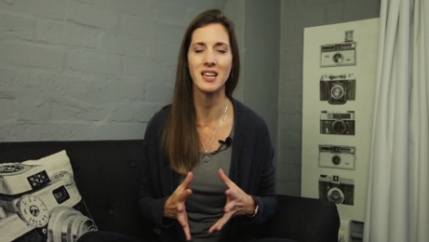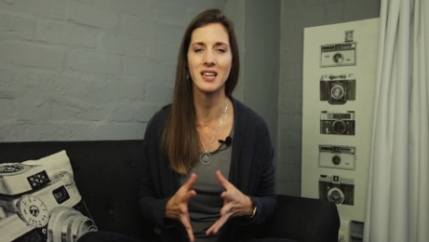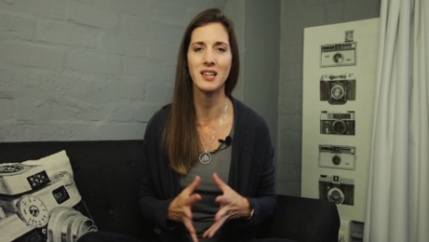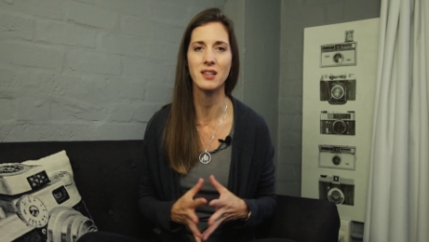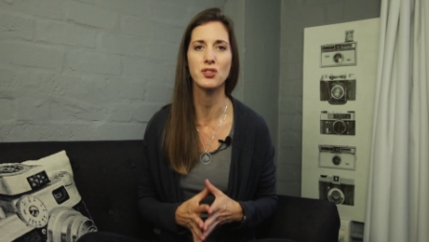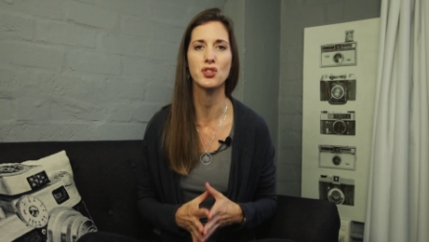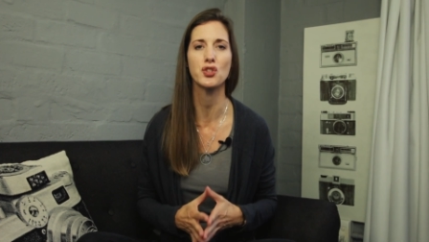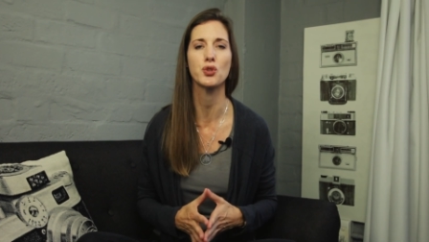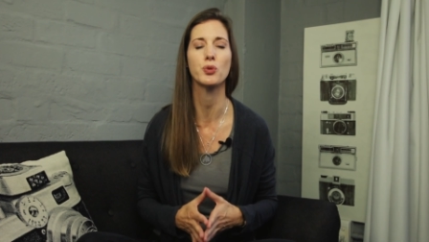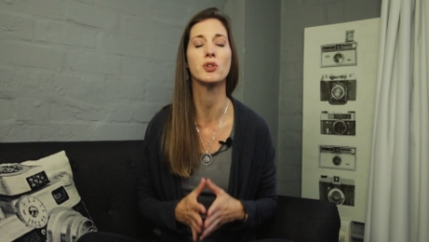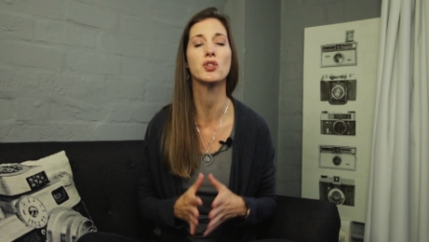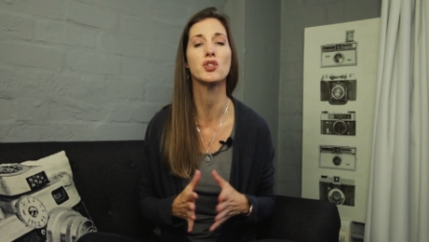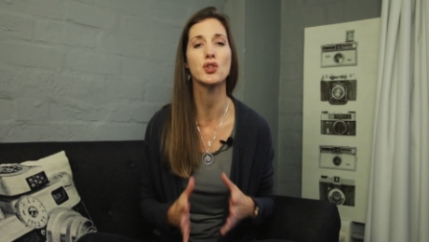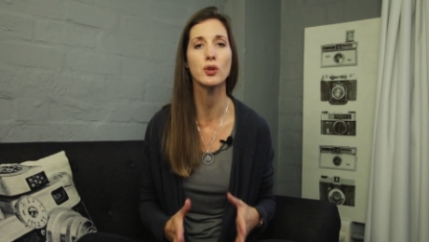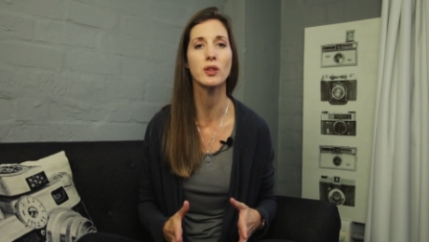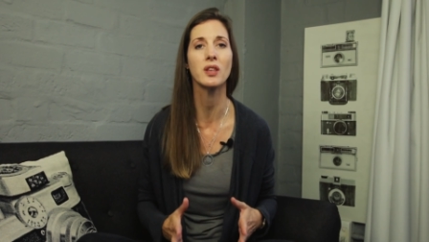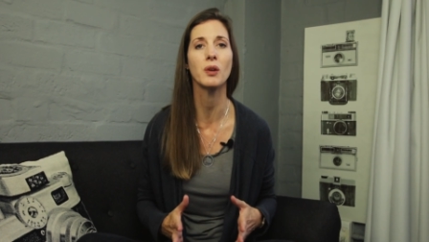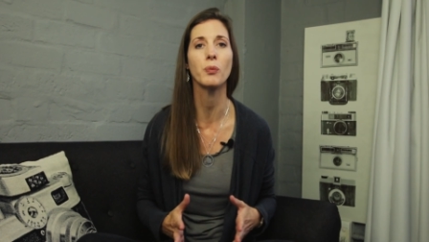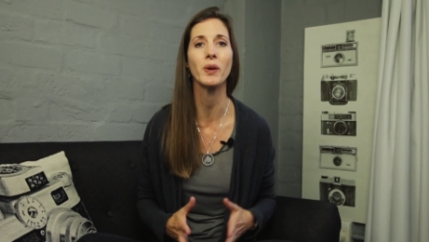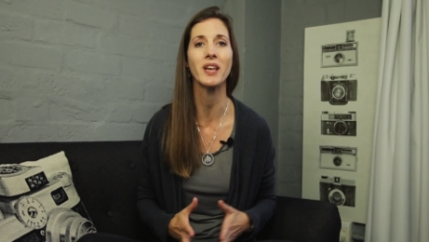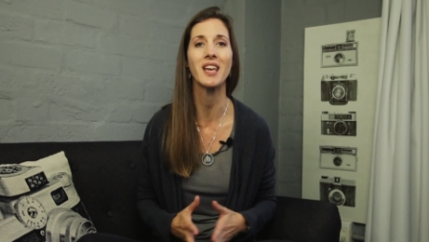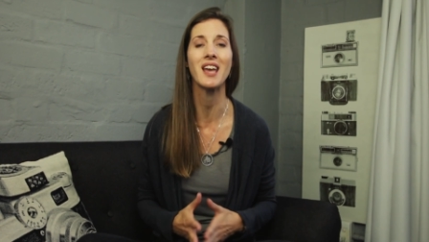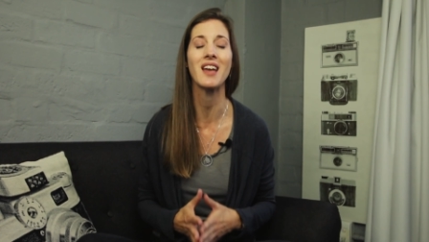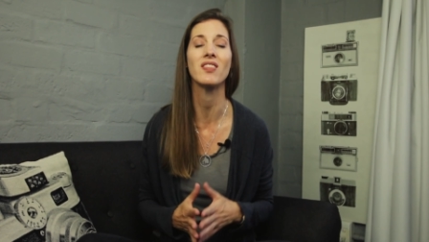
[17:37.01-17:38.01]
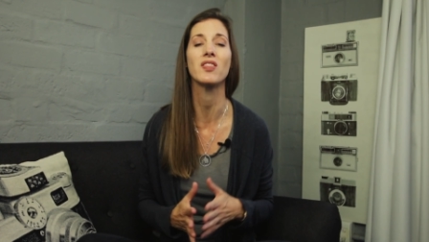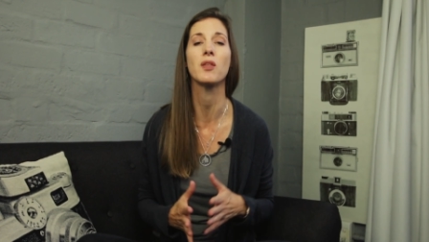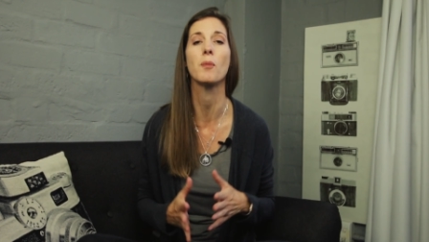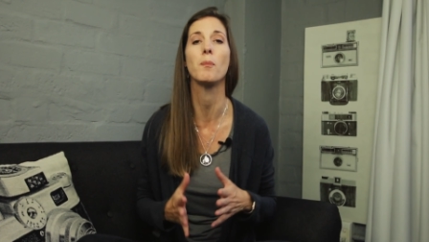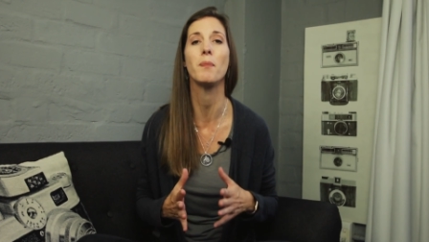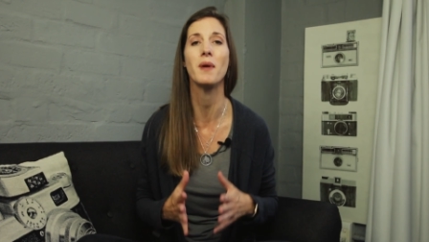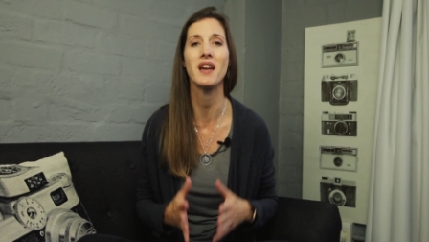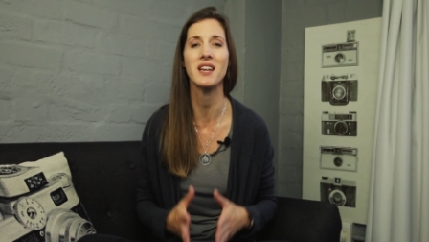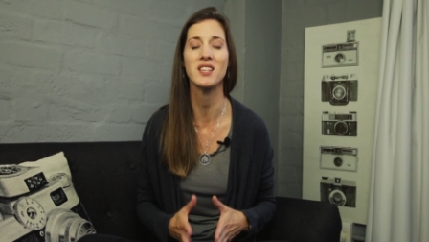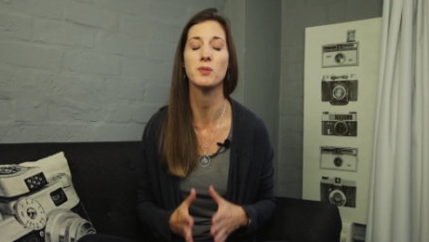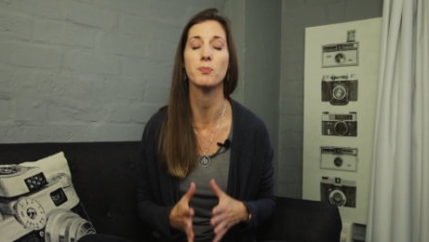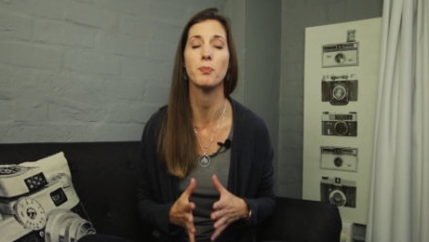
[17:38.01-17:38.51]
is to ensure that we get the
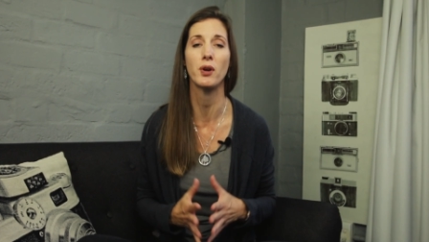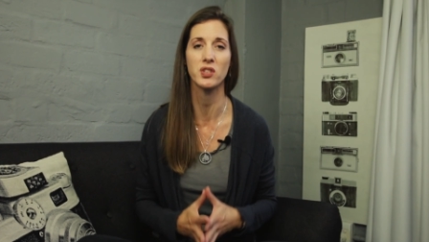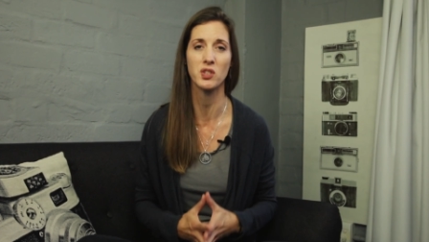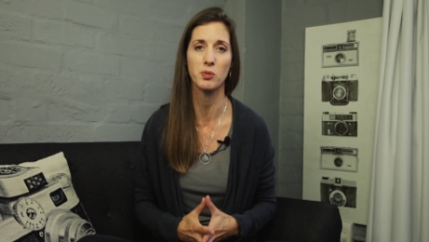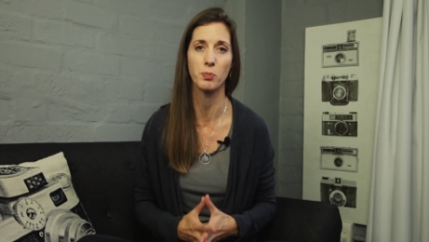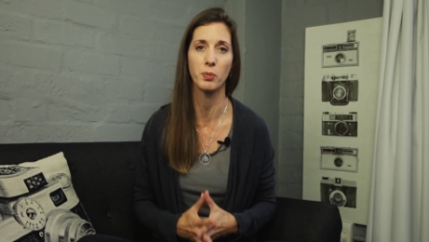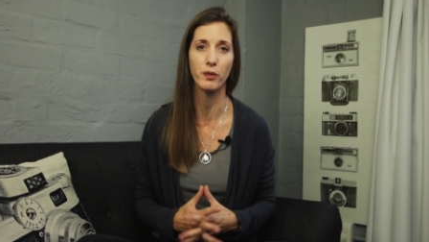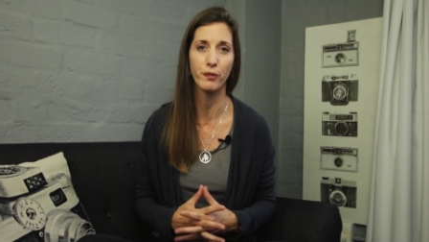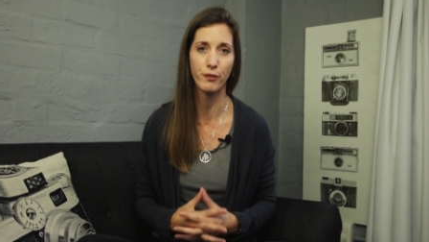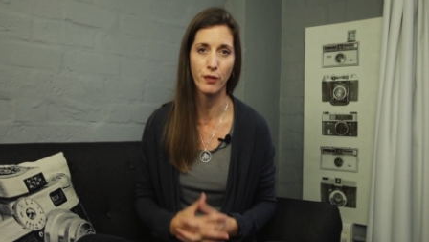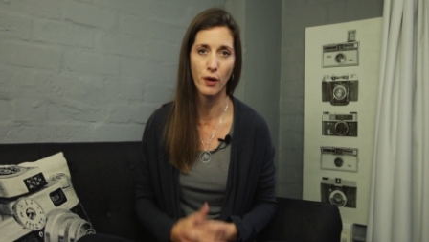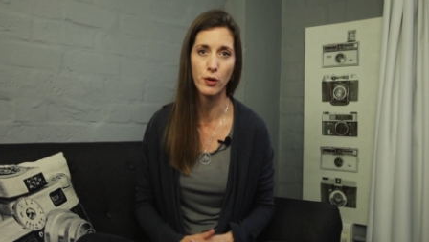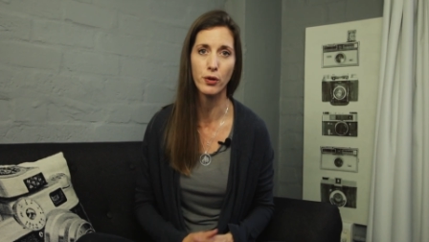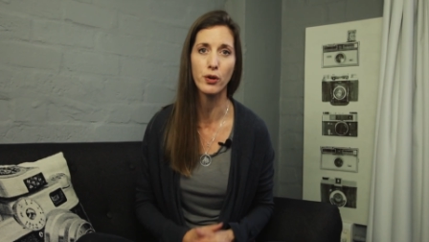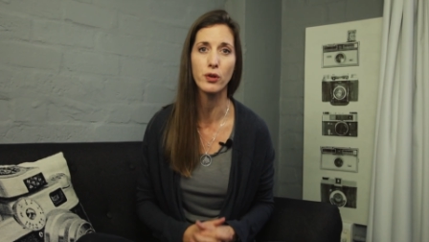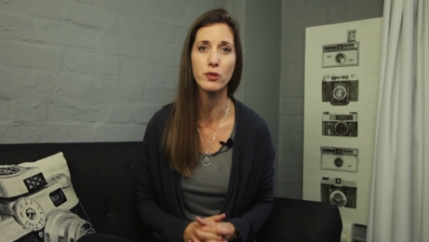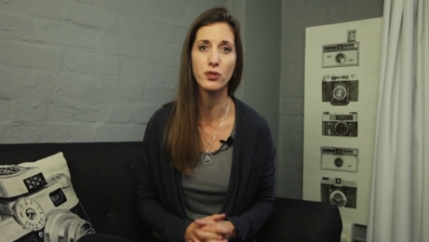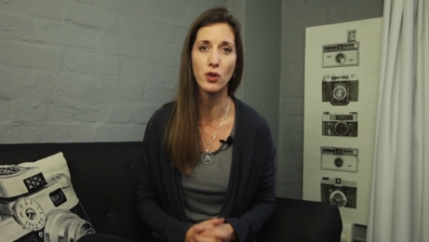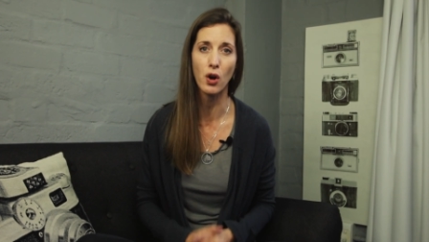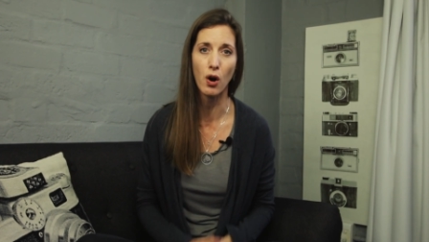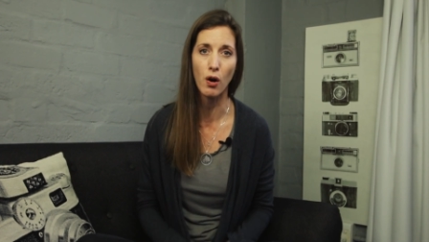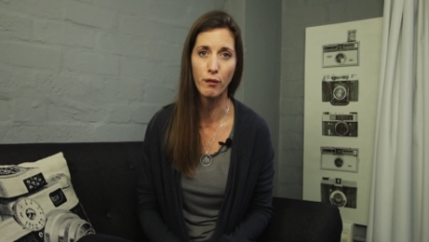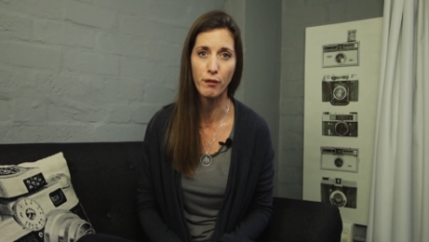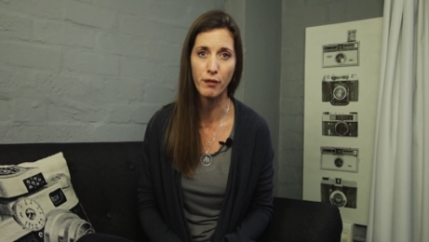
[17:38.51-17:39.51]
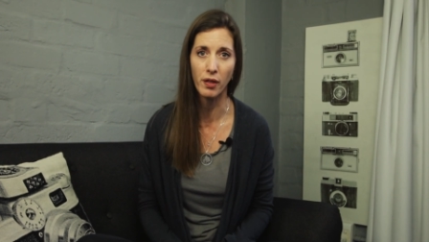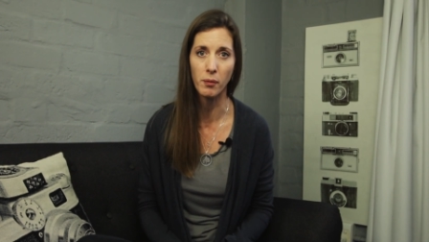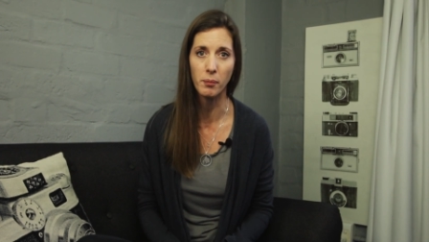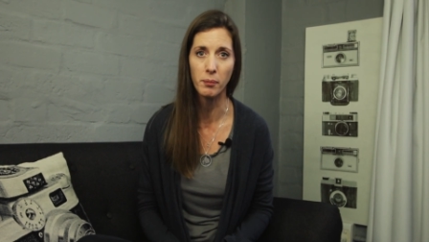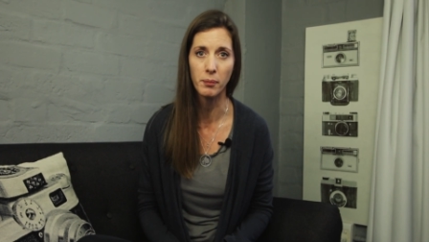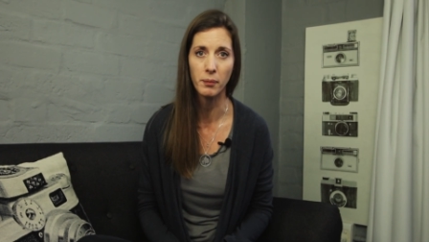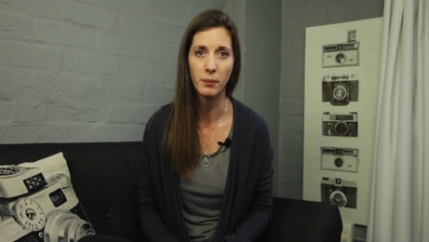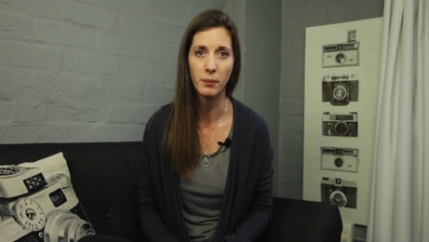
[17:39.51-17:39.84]
best possible photos of them.